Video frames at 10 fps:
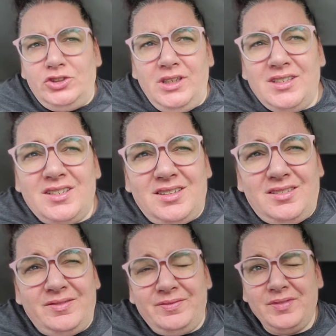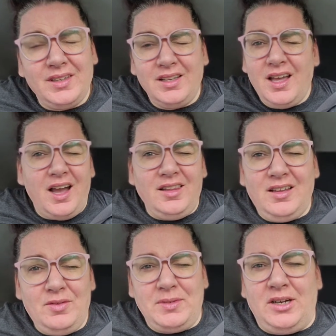Jesus. I
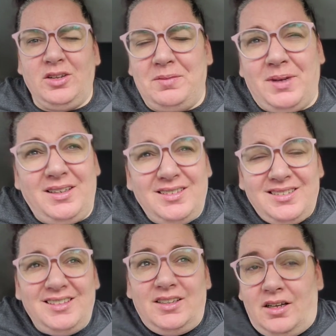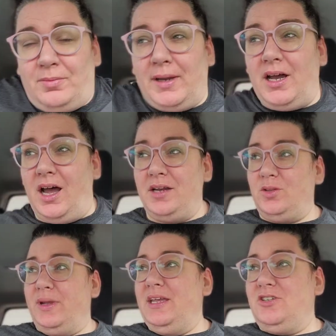love him dearly, but oh my God,
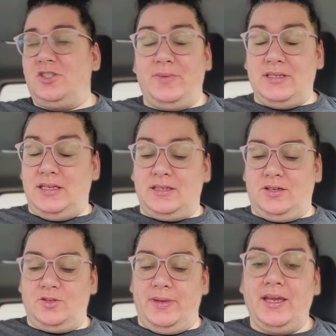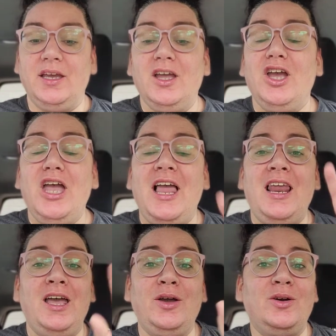the way he adjusts my seats kills me.
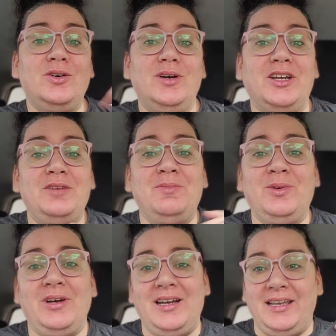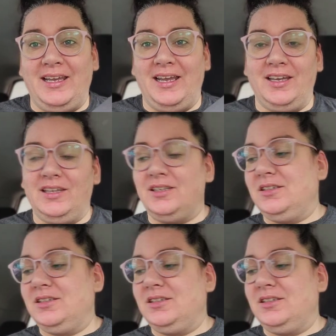Hello, good morning.